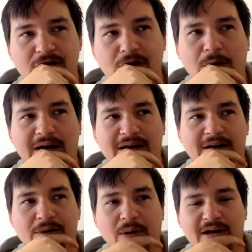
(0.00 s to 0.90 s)
Why
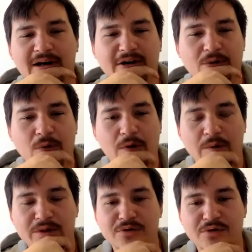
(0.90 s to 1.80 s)
didn't it work
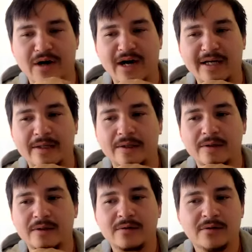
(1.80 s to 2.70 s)
when you said
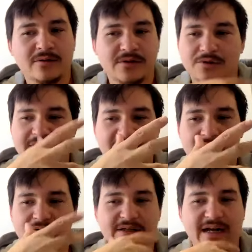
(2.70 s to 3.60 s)

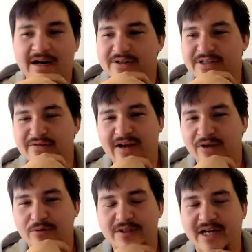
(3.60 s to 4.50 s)
higher self
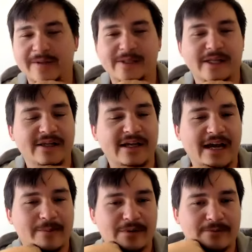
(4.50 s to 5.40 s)
now 3 times and nothing
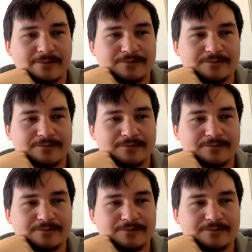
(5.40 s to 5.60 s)
happened?